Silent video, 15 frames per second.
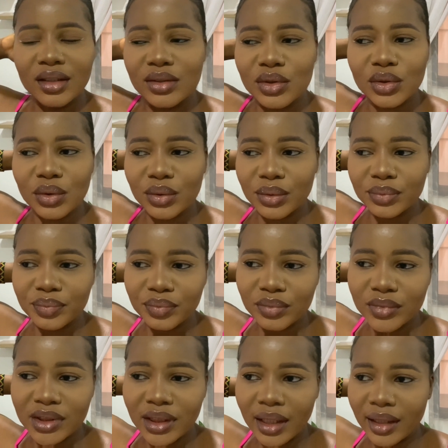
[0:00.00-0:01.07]
So
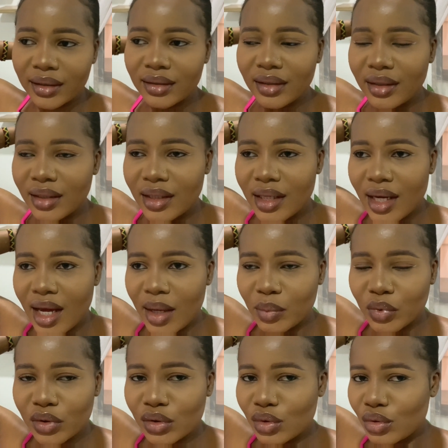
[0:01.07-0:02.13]
yeah, I'm
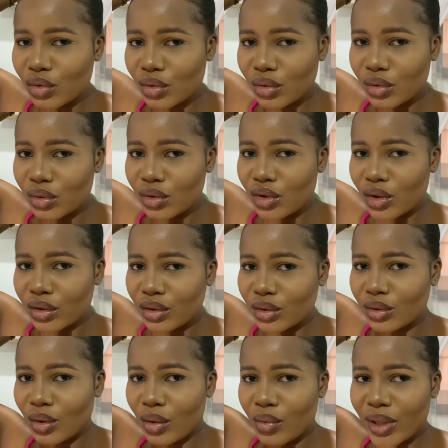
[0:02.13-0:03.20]
going to
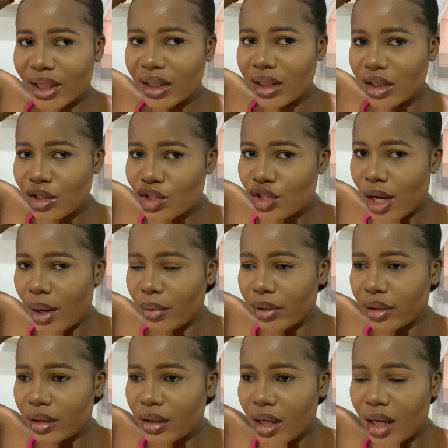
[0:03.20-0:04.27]
just quickly
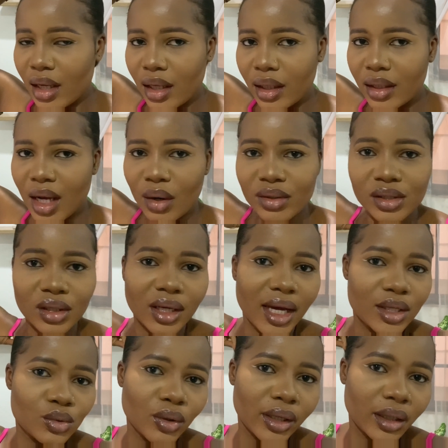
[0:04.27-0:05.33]
shower and I'll see you
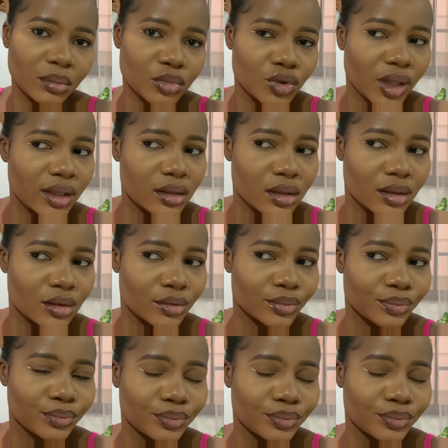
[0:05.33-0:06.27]
guys when I'm dressed.